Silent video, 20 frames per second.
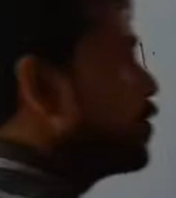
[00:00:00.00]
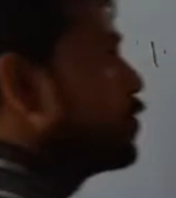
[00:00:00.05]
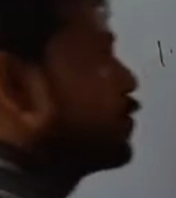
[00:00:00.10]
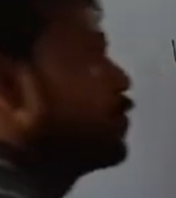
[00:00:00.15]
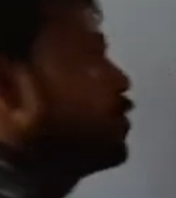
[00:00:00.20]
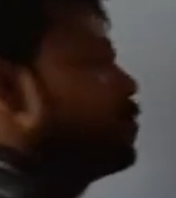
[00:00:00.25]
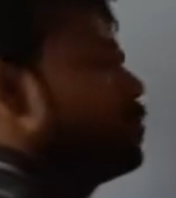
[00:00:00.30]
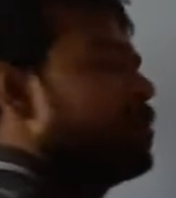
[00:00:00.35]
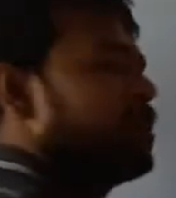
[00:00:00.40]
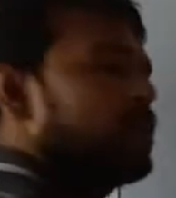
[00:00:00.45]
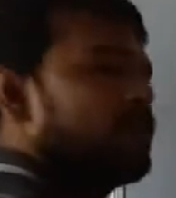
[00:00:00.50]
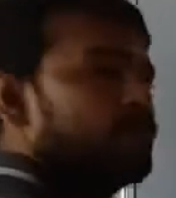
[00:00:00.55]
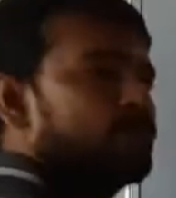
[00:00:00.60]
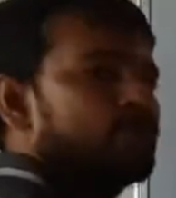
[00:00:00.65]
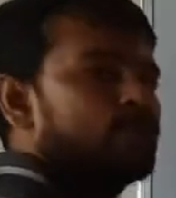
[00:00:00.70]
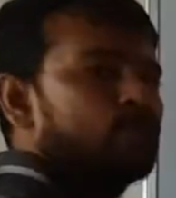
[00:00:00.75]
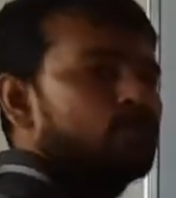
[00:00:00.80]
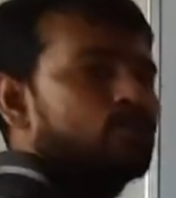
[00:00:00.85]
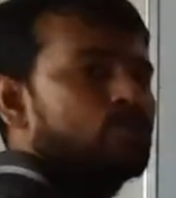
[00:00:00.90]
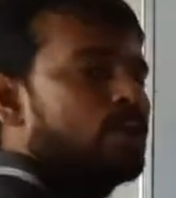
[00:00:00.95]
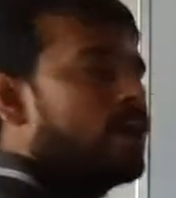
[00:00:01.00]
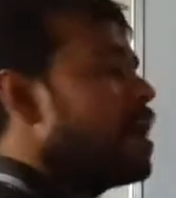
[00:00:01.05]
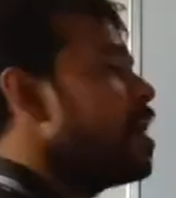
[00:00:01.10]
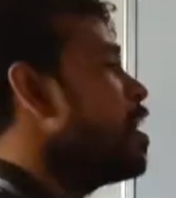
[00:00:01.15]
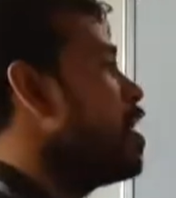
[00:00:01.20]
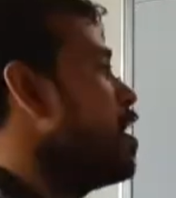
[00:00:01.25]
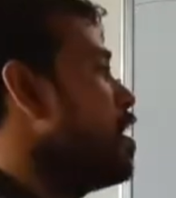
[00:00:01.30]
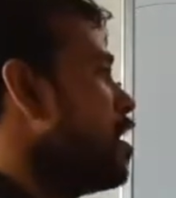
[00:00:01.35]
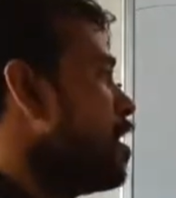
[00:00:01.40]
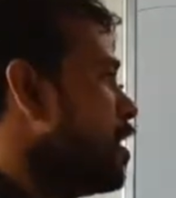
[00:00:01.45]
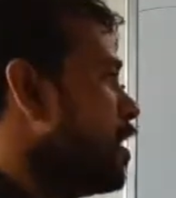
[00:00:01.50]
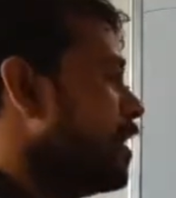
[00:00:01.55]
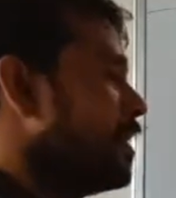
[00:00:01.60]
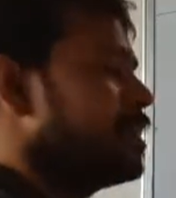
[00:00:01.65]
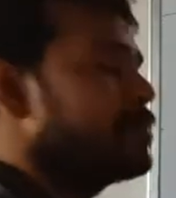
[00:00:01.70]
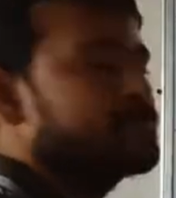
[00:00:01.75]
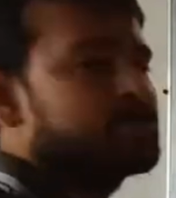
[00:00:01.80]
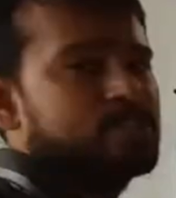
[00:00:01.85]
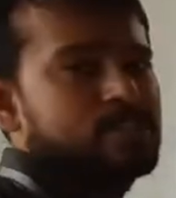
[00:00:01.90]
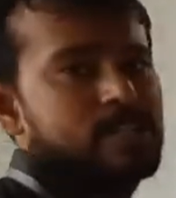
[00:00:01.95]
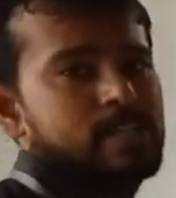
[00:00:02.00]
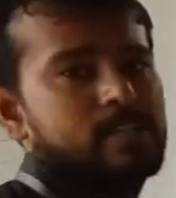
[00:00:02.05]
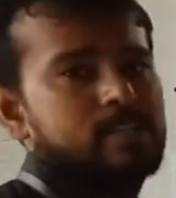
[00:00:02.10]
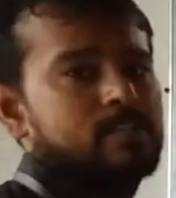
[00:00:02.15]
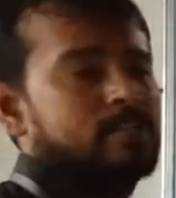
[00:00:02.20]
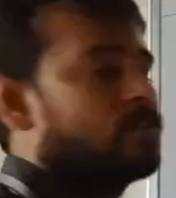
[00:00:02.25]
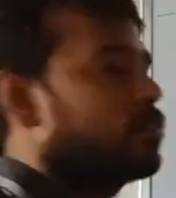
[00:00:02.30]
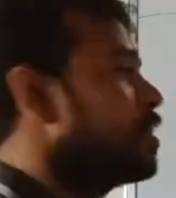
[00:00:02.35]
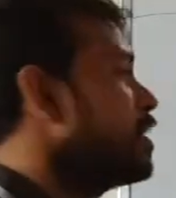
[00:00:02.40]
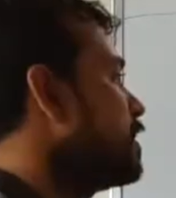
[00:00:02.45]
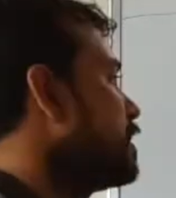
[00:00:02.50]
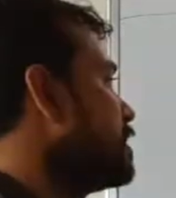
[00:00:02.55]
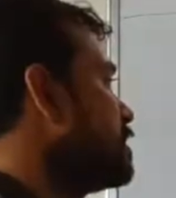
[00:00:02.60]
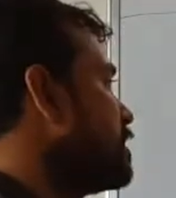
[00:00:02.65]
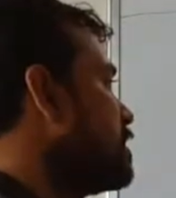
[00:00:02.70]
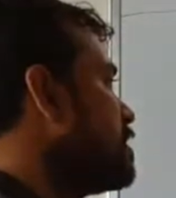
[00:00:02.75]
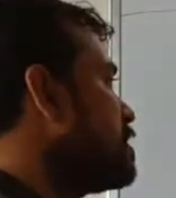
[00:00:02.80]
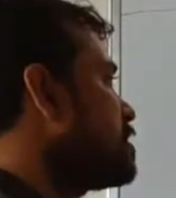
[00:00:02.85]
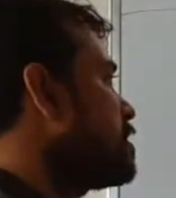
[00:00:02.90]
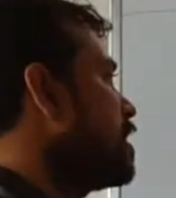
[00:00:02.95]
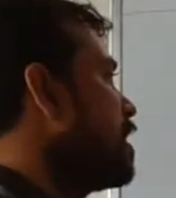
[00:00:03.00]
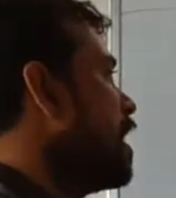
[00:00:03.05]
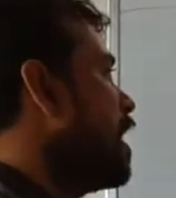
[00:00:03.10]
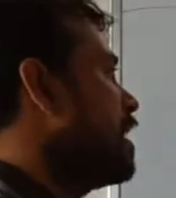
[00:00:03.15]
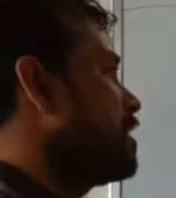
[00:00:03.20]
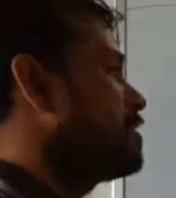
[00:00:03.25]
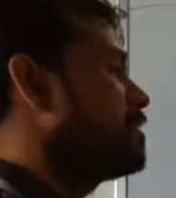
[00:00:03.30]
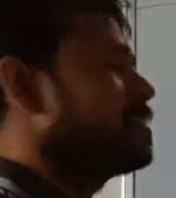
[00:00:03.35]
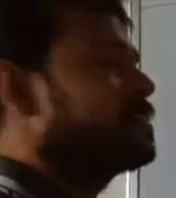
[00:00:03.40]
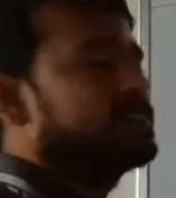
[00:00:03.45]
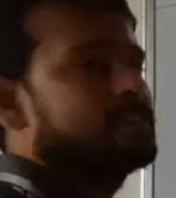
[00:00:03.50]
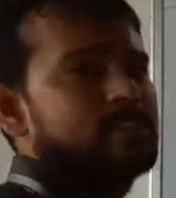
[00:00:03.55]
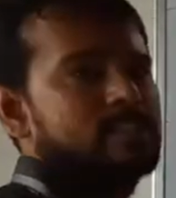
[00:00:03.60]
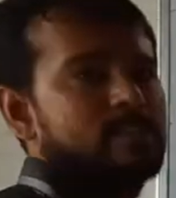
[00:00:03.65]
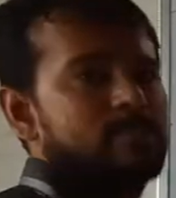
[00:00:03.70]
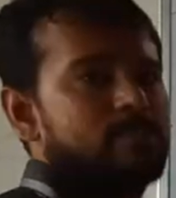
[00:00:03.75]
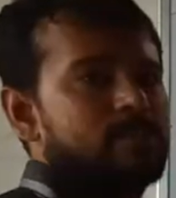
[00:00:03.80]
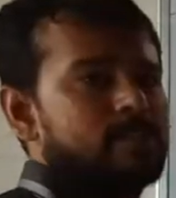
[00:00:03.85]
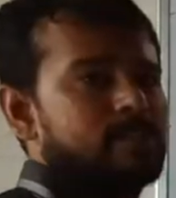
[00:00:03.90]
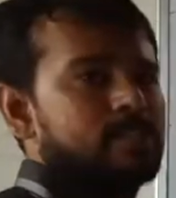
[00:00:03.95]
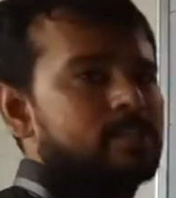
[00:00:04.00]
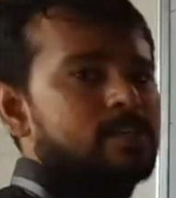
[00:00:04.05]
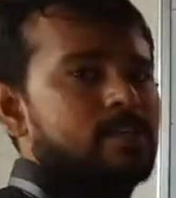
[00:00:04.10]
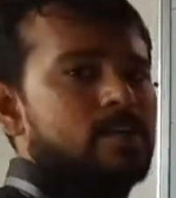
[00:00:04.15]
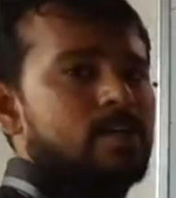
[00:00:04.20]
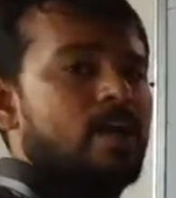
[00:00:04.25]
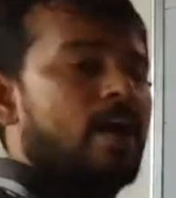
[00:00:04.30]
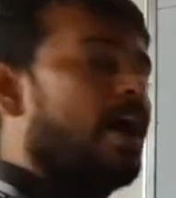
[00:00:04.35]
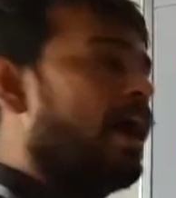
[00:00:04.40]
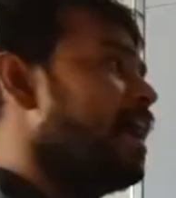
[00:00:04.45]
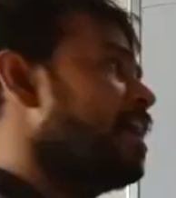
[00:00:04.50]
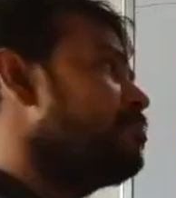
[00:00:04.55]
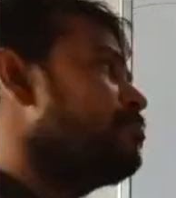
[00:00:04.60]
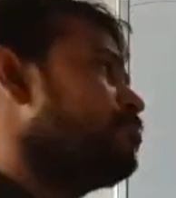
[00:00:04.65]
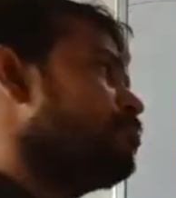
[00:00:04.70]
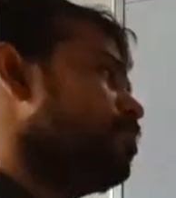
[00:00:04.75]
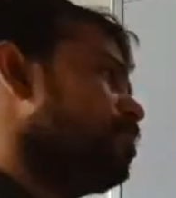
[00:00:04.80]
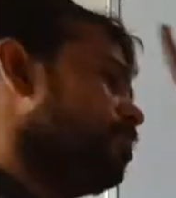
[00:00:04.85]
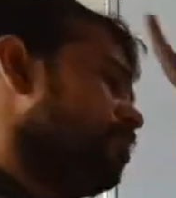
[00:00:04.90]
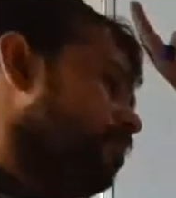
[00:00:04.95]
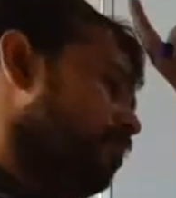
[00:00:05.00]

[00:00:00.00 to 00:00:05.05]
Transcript: you will be able to draw ellipse there. Okay, this is eccentricity method. And for